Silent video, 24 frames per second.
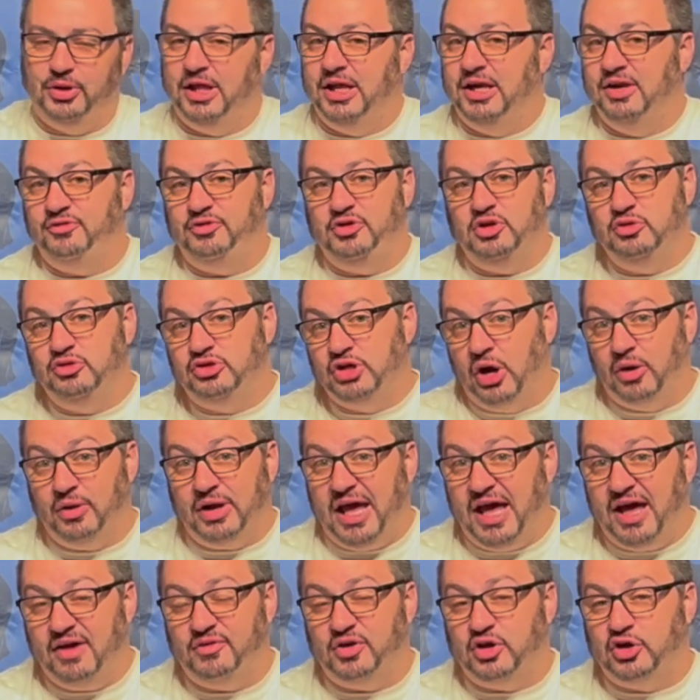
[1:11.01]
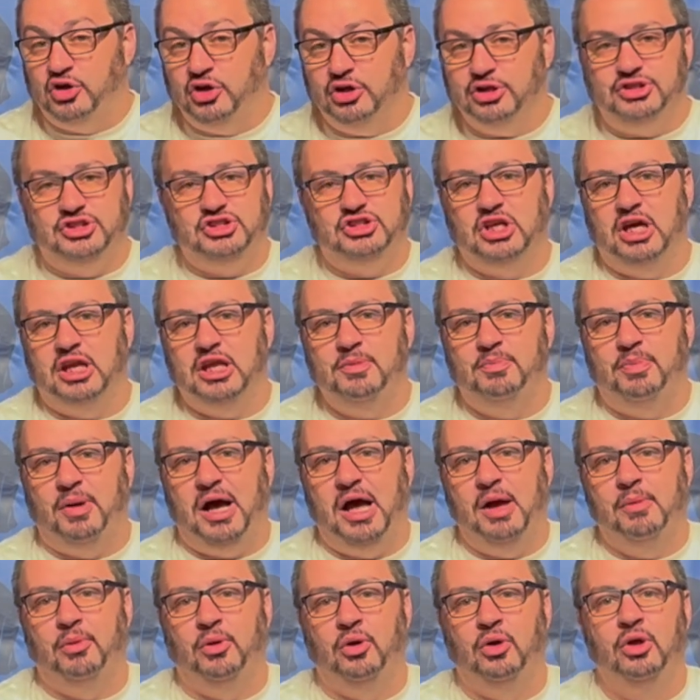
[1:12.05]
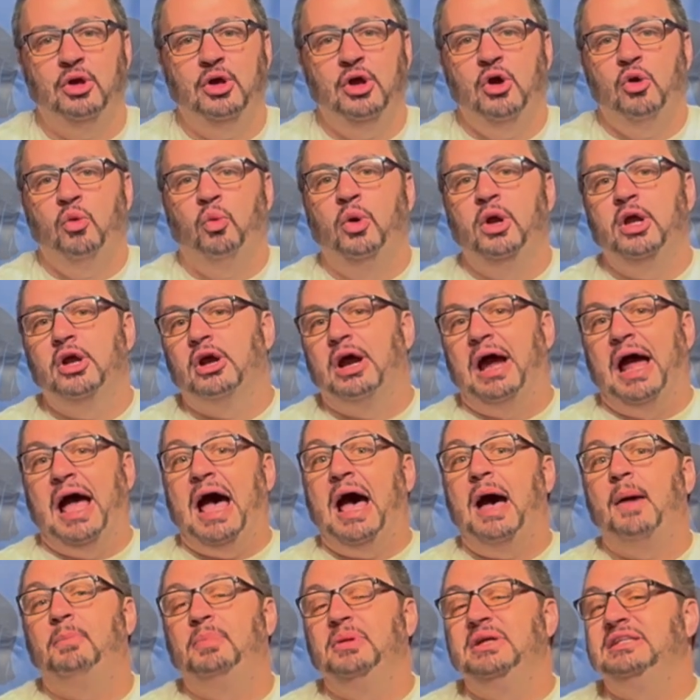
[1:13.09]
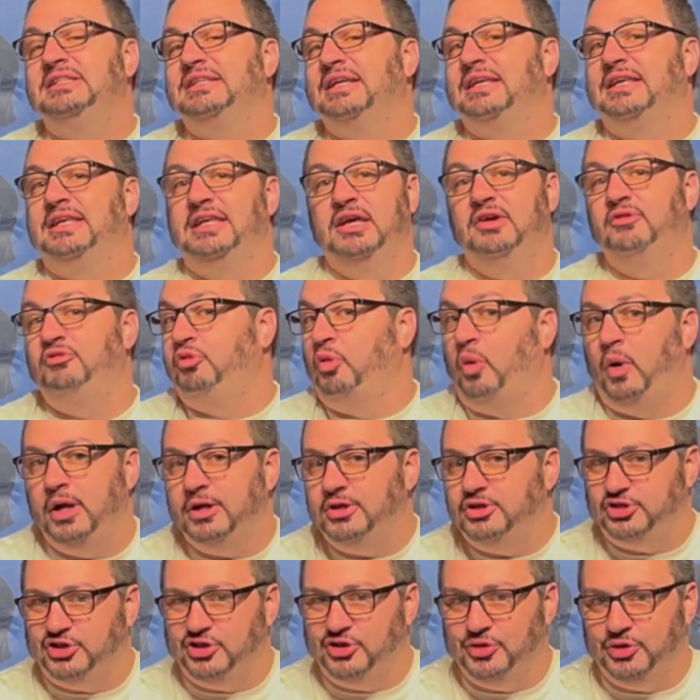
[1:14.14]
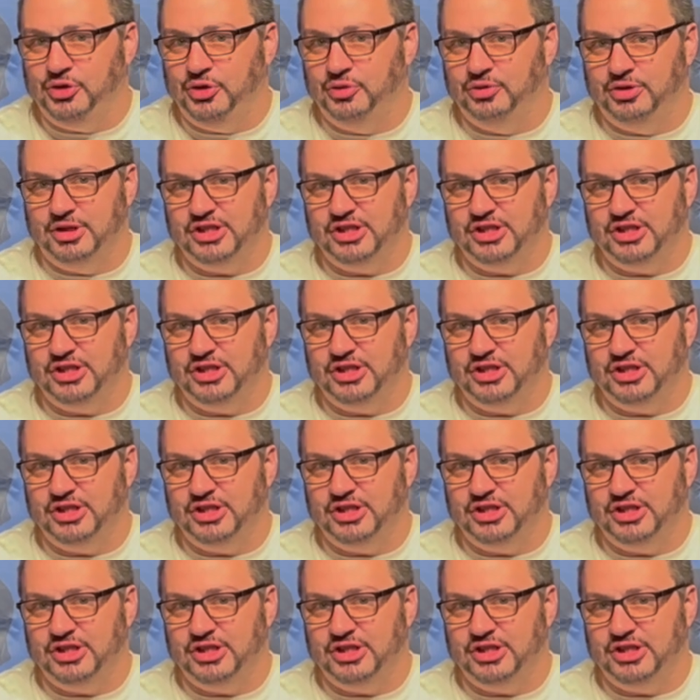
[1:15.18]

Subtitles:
And if you don't have a good study Bible, we are happy to give one to you.